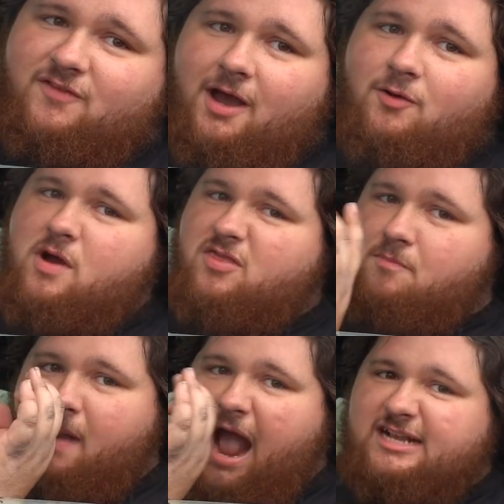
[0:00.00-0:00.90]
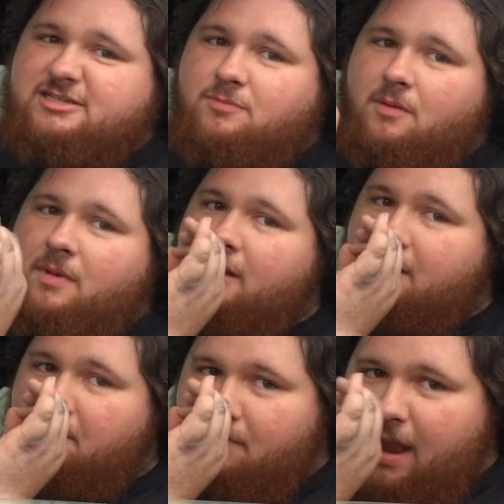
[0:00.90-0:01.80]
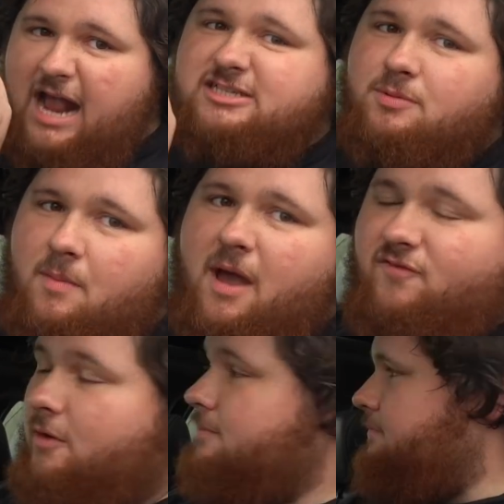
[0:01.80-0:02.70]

gun with maximum, maximum effort.